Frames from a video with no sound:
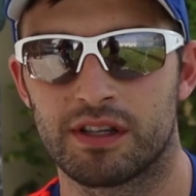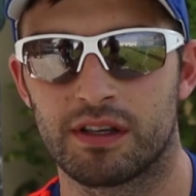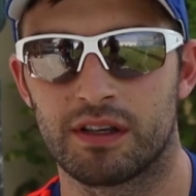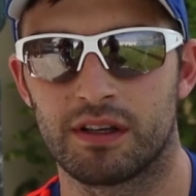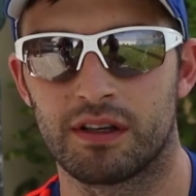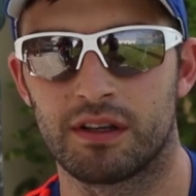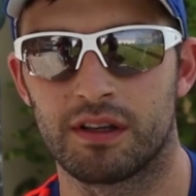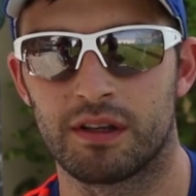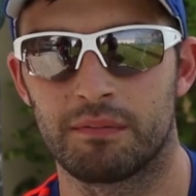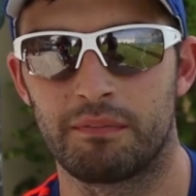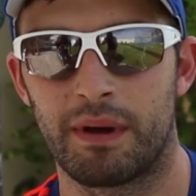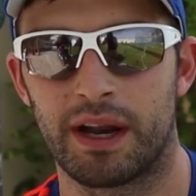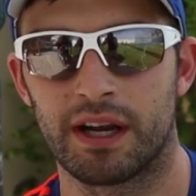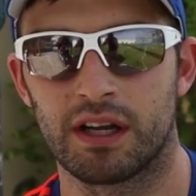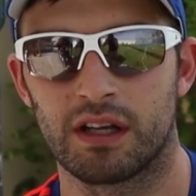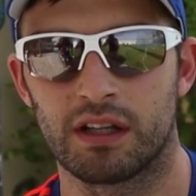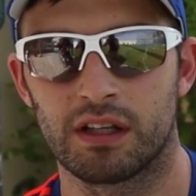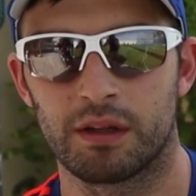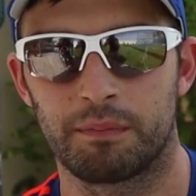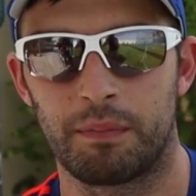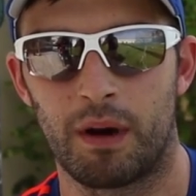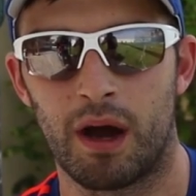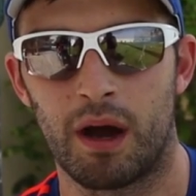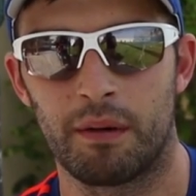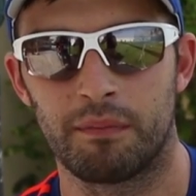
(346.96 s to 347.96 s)
the, the medical
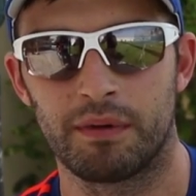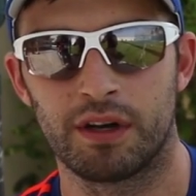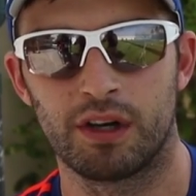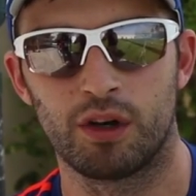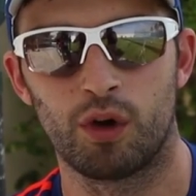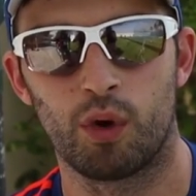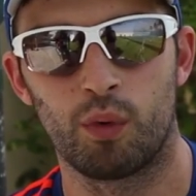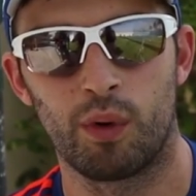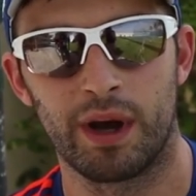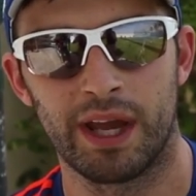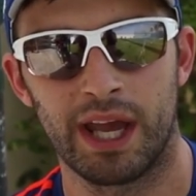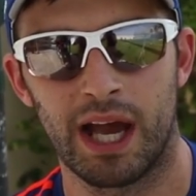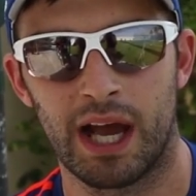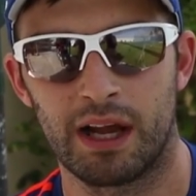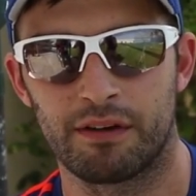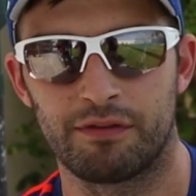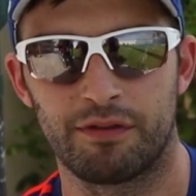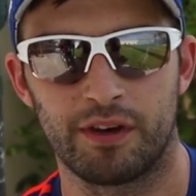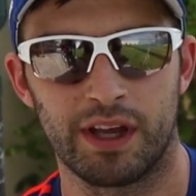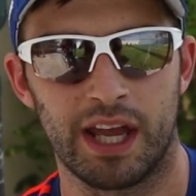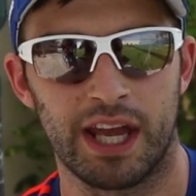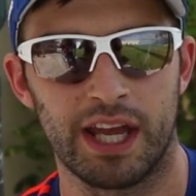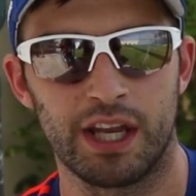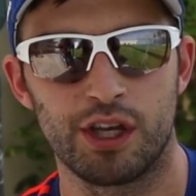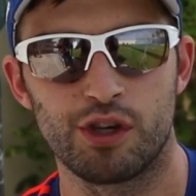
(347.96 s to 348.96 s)
department know where you're at
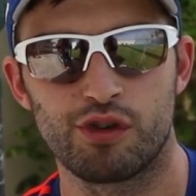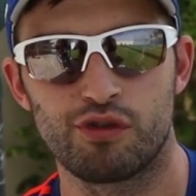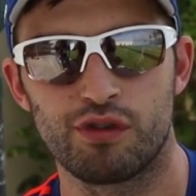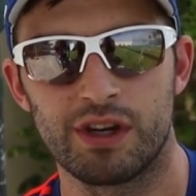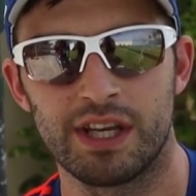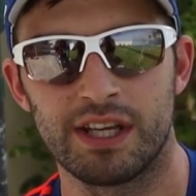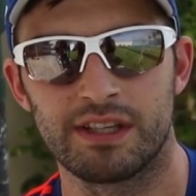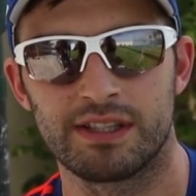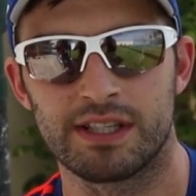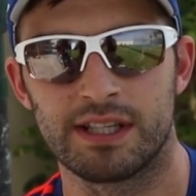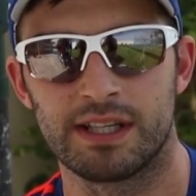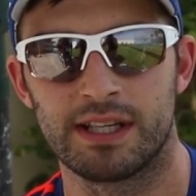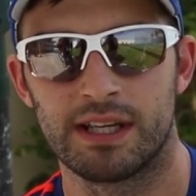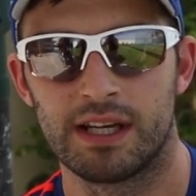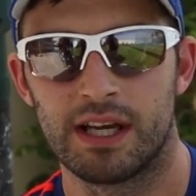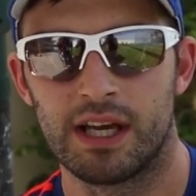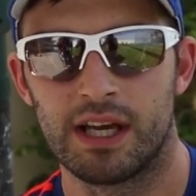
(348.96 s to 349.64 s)
for your injuries and